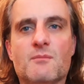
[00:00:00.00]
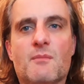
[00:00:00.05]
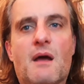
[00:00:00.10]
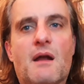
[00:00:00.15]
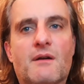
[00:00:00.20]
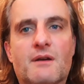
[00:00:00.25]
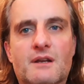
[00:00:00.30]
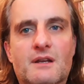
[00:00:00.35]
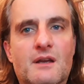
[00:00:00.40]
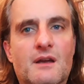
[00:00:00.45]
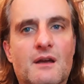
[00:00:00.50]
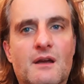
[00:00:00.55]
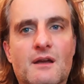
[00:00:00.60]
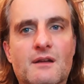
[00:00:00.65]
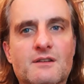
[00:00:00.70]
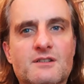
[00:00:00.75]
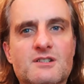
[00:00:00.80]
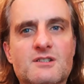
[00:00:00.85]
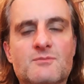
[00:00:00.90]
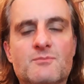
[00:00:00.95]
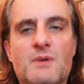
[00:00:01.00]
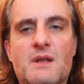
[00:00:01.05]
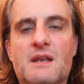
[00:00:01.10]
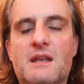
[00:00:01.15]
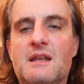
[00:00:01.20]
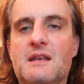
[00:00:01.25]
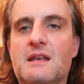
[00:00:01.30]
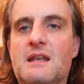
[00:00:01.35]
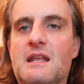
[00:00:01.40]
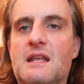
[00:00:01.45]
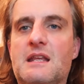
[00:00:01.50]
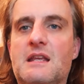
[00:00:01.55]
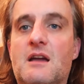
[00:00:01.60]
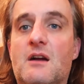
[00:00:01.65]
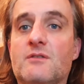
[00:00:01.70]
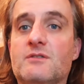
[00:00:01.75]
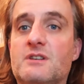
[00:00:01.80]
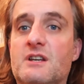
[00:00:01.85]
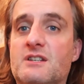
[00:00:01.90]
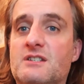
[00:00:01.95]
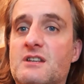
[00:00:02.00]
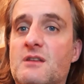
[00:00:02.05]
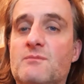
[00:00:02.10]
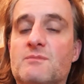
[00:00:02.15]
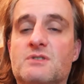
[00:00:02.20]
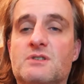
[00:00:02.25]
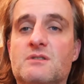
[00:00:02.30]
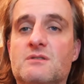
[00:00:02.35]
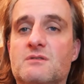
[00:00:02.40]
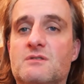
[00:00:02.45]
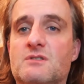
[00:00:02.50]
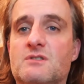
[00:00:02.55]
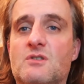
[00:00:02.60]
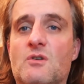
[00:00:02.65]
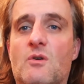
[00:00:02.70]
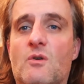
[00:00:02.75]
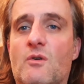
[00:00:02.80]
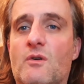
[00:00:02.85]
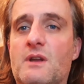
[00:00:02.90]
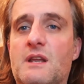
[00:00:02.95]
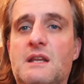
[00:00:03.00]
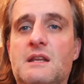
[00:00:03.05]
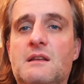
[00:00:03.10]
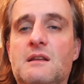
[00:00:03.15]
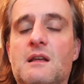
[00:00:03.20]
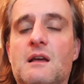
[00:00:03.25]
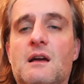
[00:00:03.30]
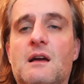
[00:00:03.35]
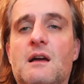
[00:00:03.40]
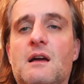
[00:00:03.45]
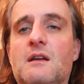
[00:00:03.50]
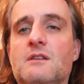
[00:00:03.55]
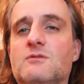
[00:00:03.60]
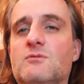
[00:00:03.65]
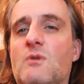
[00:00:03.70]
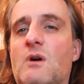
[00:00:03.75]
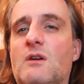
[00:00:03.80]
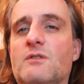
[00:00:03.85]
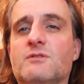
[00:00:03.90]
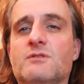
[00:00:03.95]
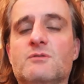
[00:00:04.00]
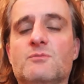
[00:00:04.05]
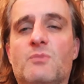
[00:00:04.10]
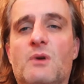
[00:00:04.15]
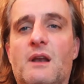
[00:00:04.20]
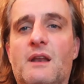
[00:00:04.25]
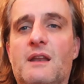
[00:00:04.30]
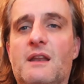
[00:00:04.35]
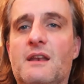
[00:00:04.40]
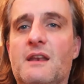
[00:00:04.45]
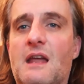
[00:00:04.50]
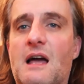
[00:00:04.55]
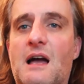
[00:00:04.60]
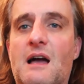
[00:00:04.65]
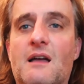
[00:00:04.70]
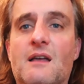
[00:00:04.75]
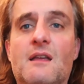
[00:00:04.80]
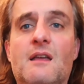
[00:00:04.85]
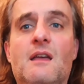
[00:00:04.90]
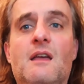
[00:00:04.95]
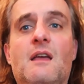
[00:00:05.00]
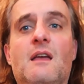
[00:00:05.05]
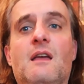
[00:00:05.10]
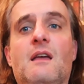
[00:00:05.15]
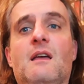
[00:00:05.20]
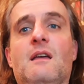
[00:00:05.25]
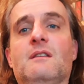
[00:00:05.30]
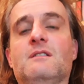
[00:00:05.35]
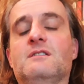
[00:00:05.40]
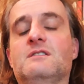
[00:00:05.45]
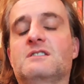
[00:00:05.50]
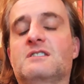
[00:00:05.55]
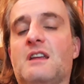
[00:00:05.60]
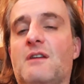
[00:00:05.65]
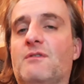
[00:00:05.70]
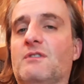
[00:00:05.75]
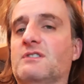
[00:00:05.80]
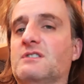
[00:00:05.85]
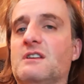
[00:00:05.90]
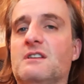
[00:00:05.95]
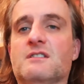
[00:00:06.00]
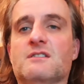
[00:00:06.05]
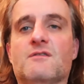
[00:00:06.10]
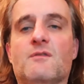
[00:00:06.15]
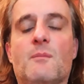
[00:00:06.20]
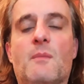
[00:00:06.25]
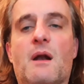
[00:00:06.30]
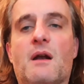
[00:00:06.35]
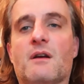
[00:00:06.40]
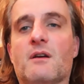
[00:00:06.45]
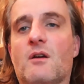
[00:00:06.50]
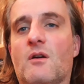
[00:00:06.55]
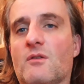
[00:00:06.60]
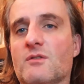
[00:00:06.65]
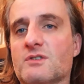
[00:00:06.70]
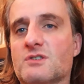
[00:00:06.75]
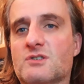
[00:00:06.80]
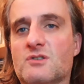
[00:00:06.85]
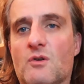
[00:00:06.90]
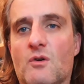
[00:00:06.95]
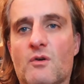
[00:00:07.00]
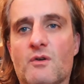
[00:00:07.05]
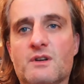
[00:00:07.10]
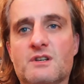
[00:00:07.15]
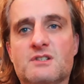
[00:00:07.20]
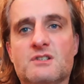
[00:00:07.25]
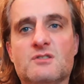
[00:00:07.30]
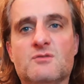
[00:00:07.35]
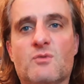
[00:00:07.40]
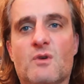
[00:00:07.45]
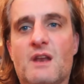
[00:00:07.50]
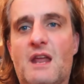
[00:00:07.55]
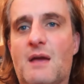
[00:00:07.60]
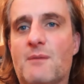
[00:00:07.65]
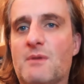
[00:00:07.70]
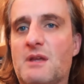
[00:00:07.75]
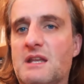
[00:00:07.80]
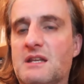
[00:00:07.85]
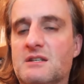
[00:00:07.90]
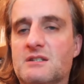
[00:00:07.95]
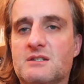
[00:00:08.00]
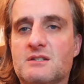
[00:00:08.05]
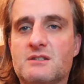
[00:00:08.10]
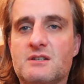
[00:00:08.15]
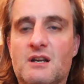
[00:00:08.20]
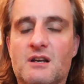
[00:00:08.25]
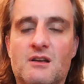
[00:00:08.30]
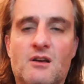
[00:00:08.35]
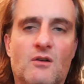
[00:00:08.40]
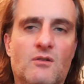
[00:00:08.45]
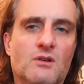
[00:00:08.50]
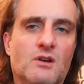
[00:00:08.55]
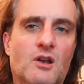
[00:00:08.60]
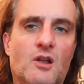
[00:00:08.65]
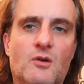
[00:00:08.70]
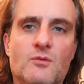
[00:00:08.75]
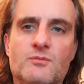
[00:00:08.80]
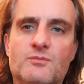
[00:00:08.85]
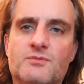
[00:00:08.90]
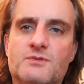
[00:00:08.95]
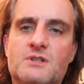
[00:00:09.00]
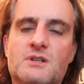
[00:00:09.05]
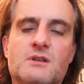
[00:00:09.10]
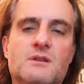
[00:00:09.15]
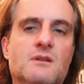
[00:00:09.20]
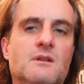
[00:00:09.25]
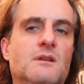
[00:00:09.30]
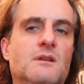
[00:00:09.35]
America. She's been in the O.J. Simpson story as well. She's brilliant in that. Several series of American Horror Stories. She's won Emmys, she had Golden Globes.